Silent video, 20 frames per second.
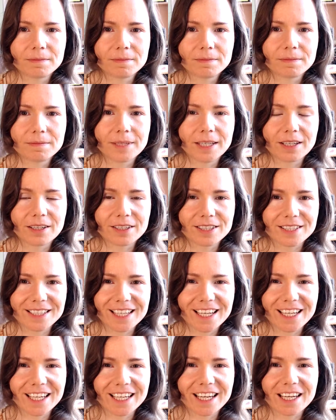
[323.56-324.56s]
because
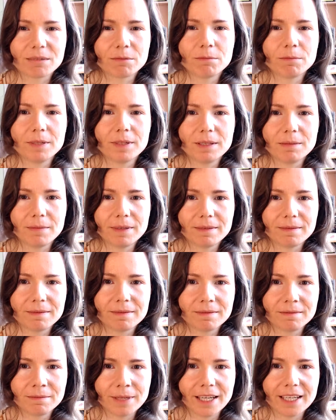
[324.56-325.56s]
they can be
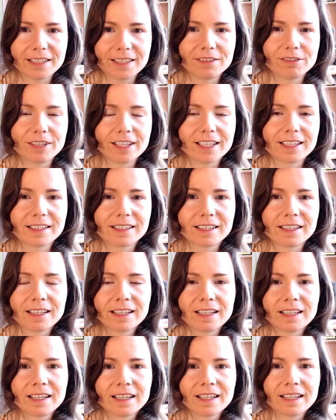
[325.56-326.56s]
made real.
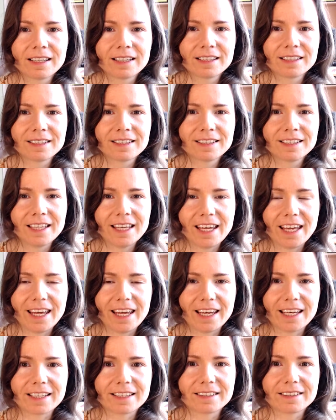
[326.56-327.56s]

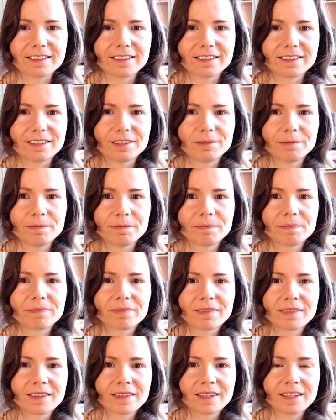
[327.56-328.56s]
And
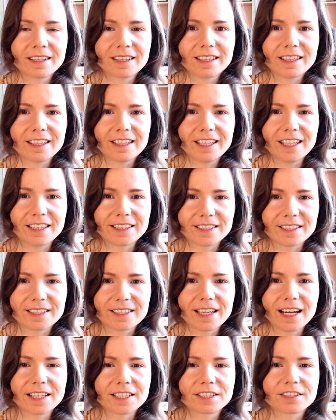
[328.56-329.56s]
it
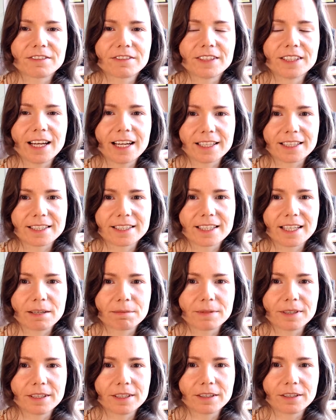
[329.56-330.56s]
starts with
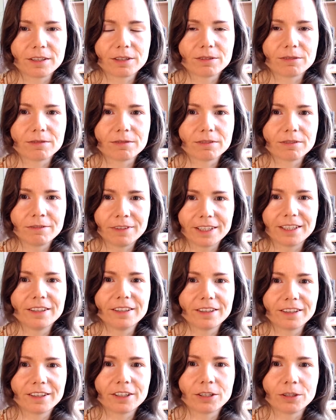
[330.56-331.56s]
accepting you, with
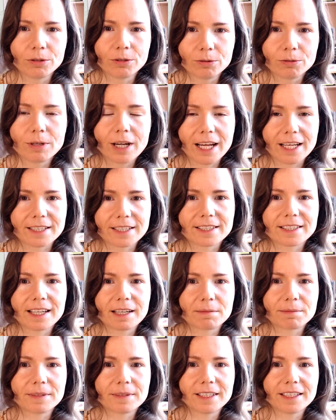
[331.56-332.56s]
you
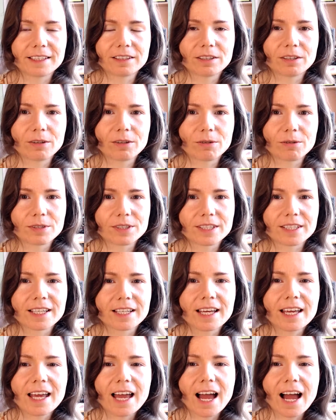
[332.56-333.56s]
accepting those
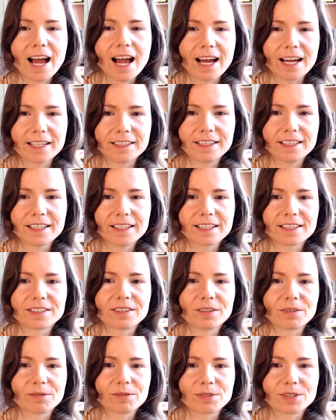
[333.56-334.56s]
ideas,
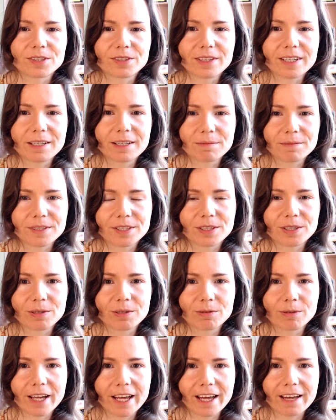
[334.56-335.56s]
those dreams you
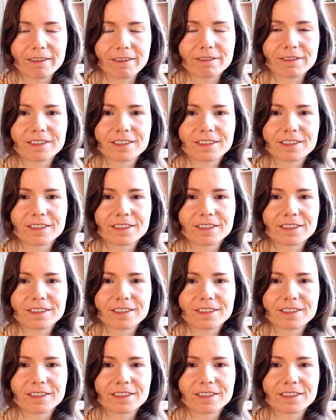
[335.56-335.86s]
have.